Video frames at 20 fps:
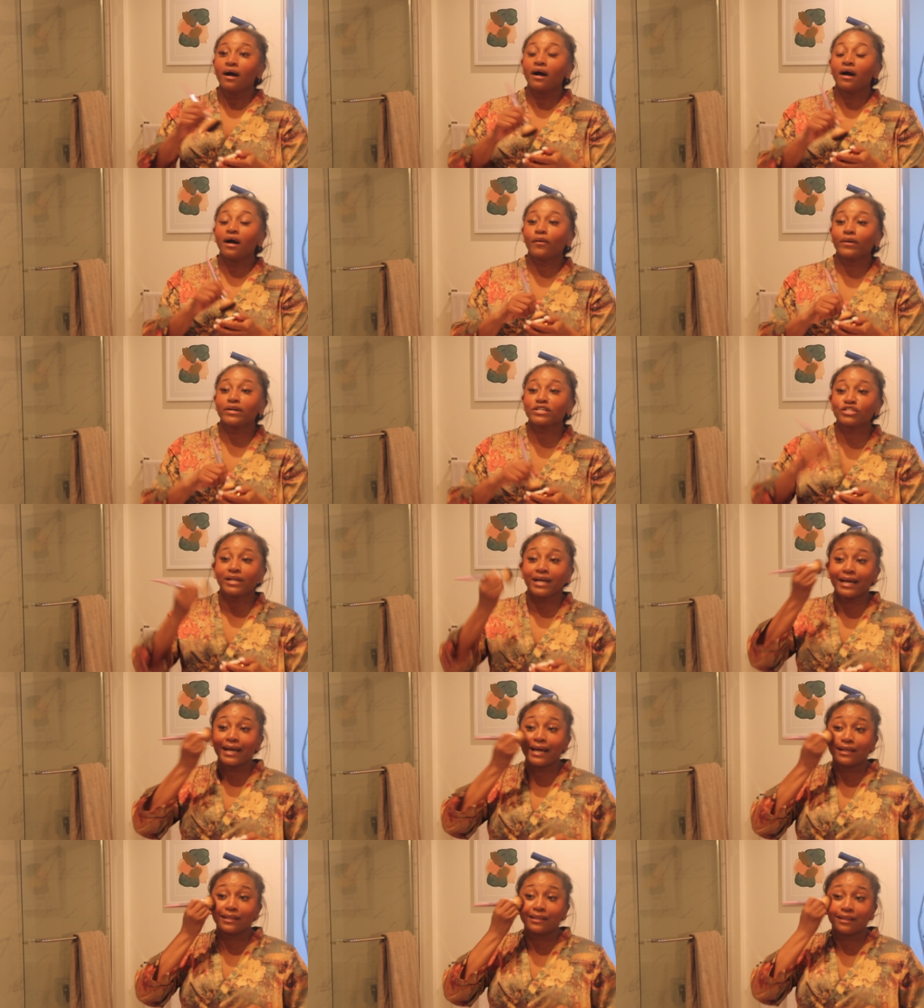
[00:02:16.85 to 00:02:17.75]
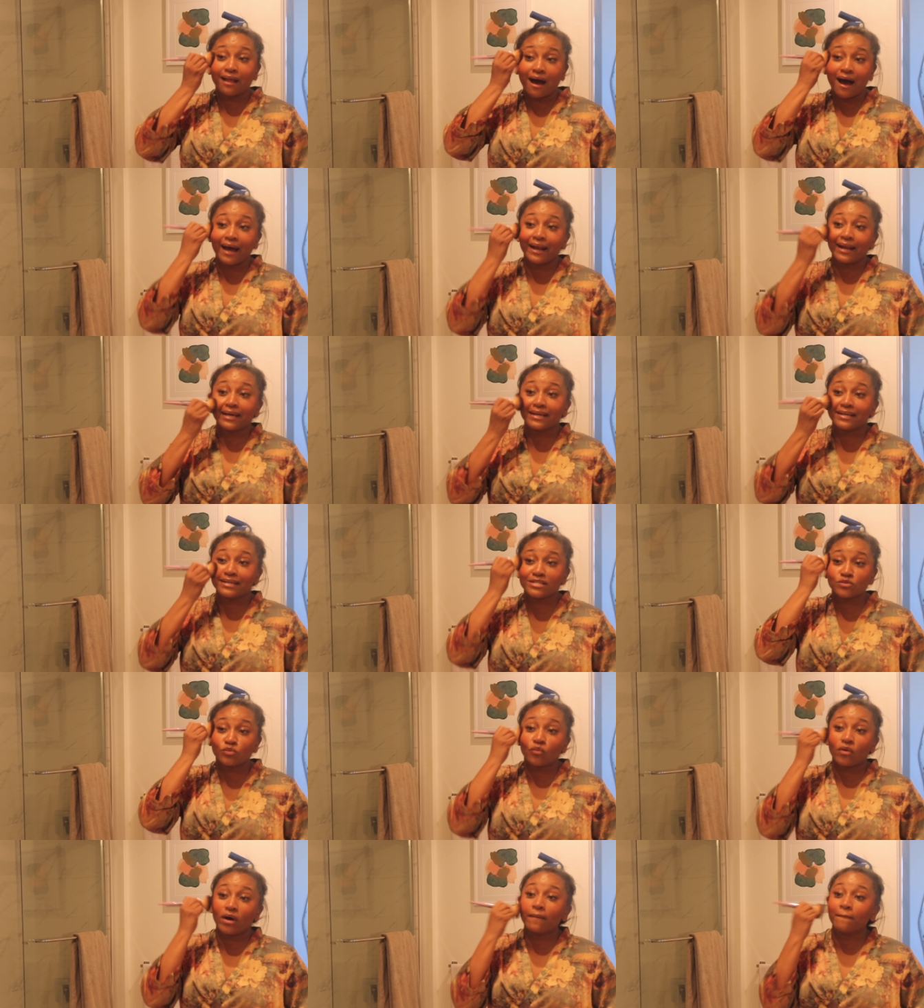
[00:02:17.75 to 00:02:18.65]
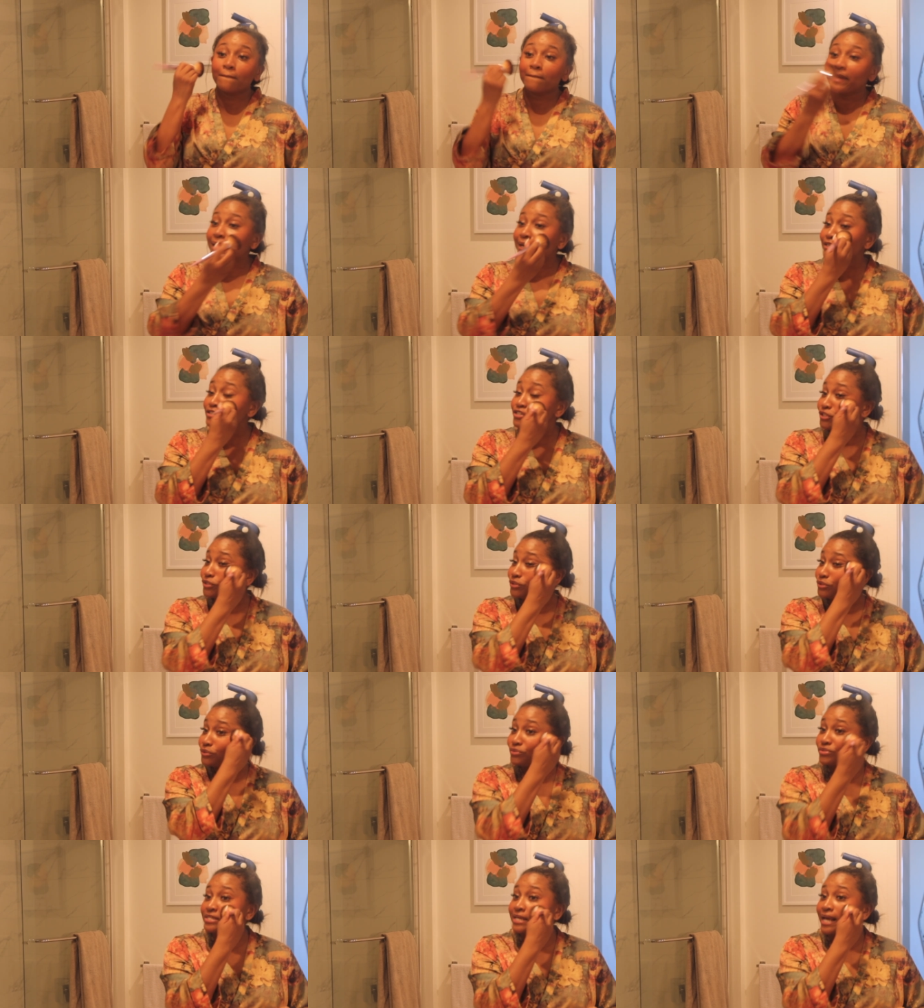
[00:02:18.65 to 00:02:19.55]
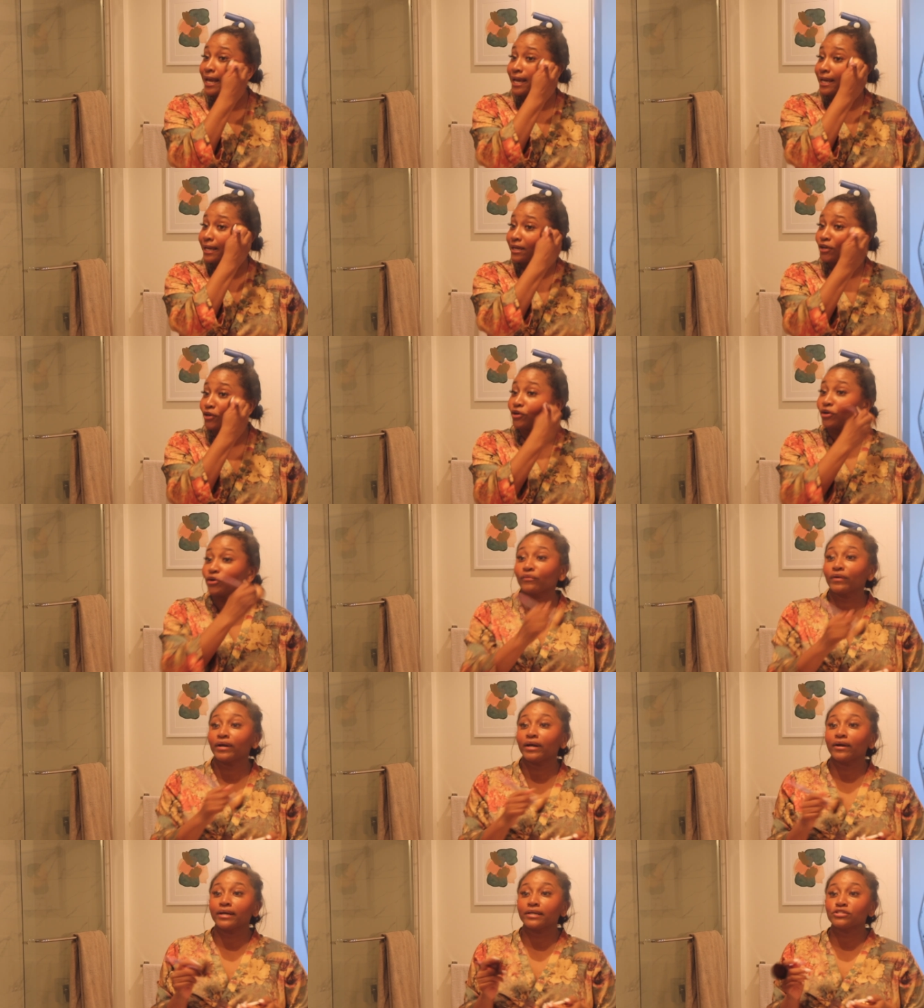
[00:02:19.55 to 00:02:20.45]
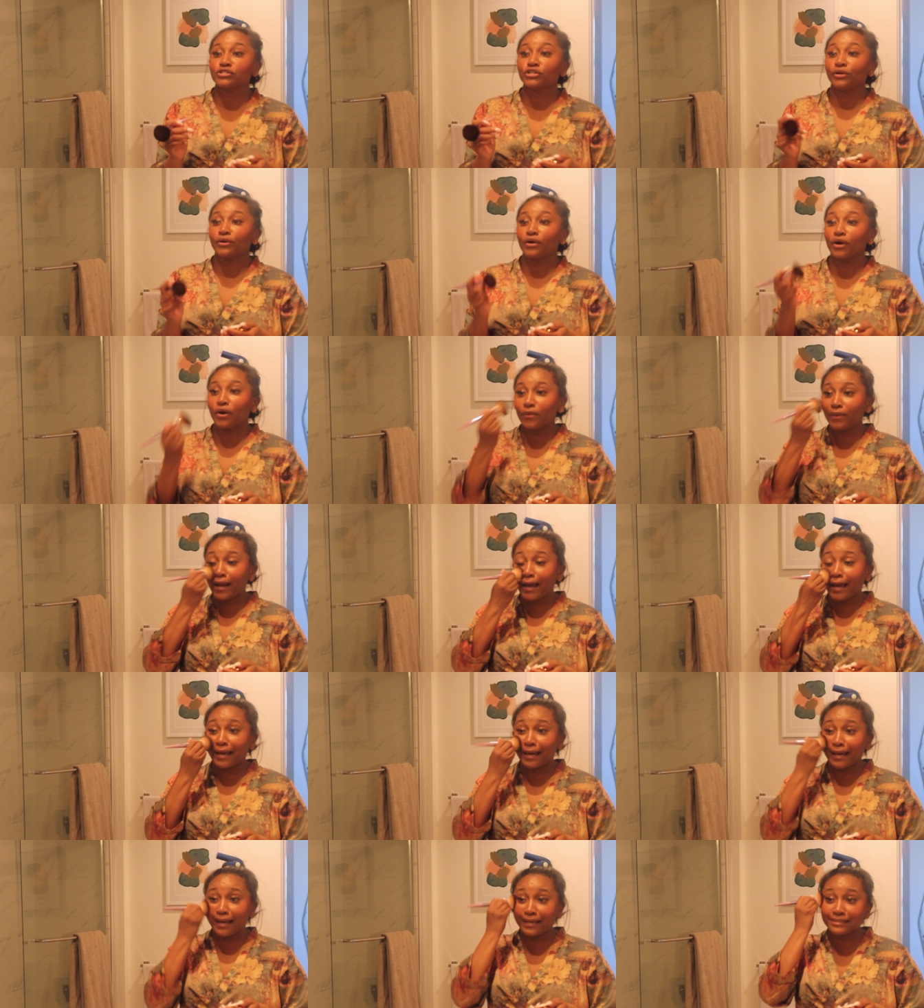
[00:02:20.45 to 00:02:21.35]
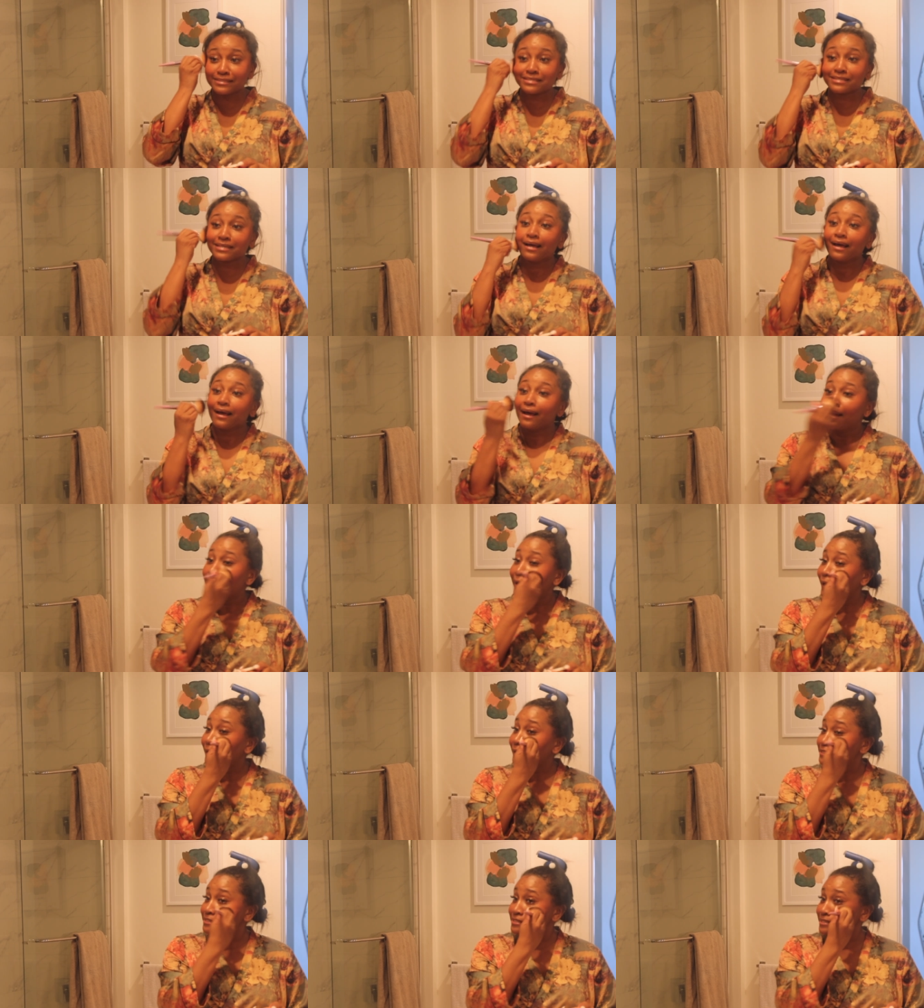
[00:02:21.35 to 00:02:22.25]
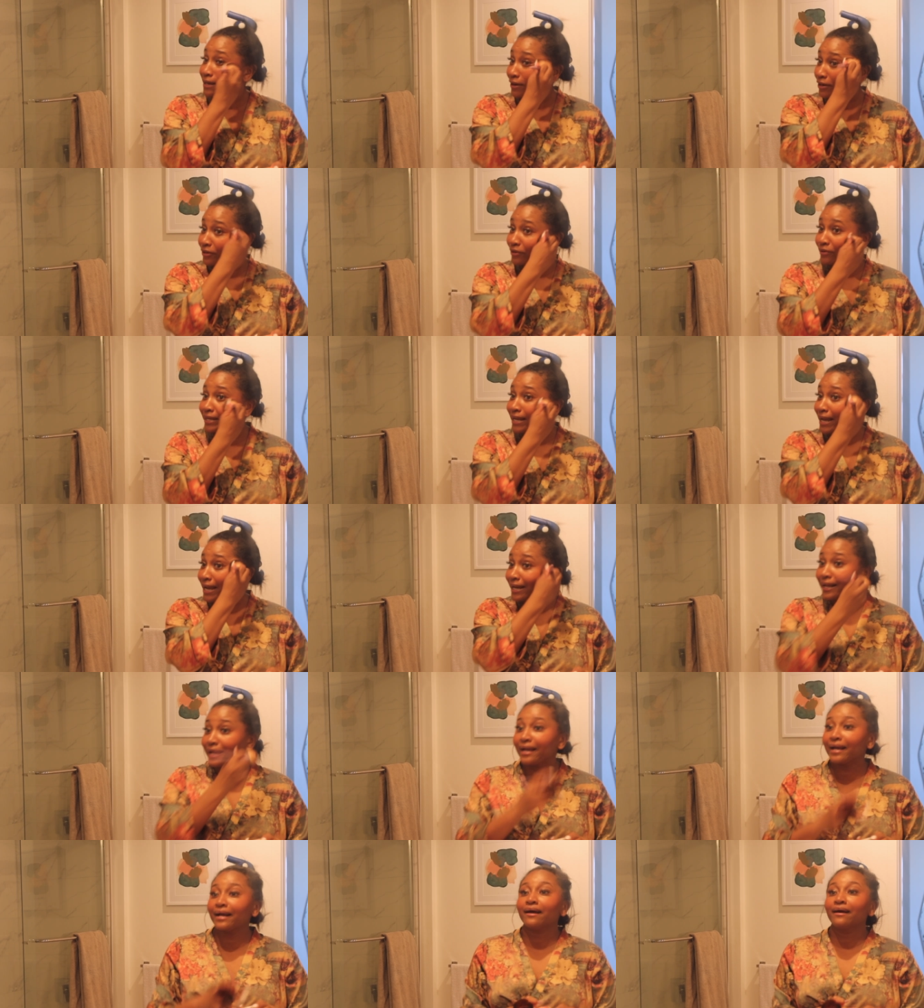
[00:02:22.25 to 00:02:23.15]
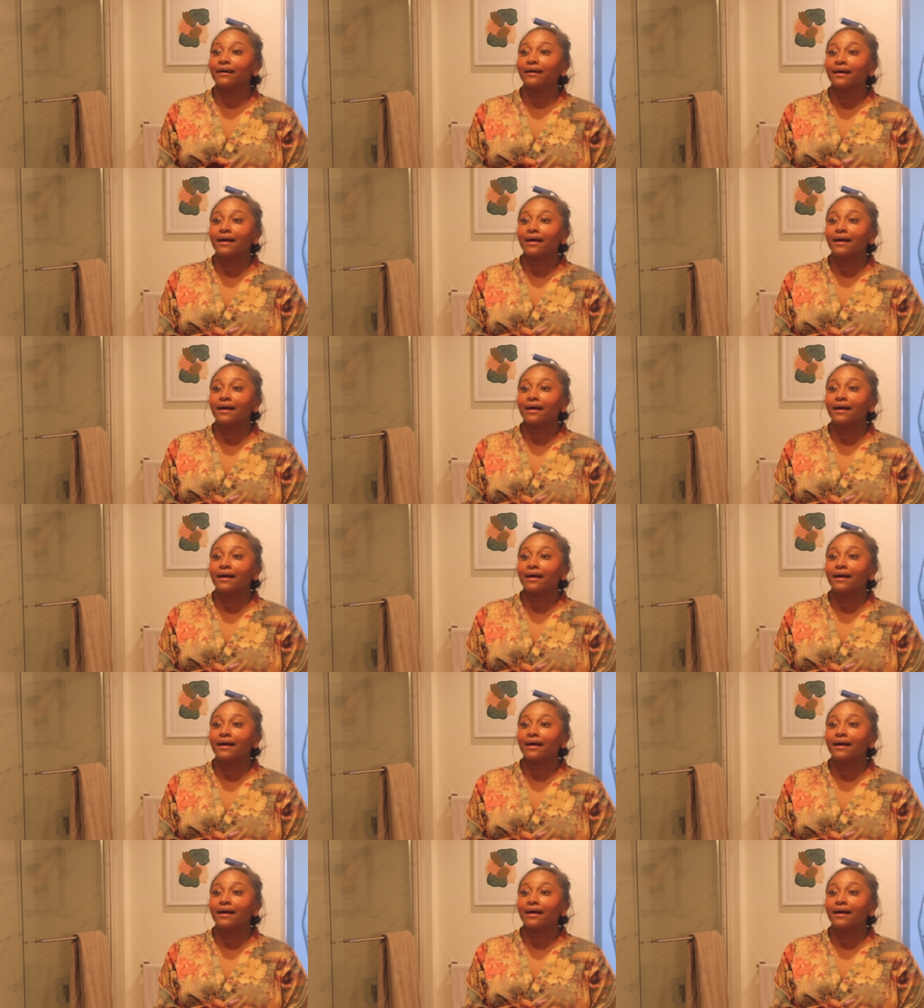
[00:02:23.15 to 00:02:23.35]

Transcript: A question I get a lot is, what made you take your career into your own hands and start creating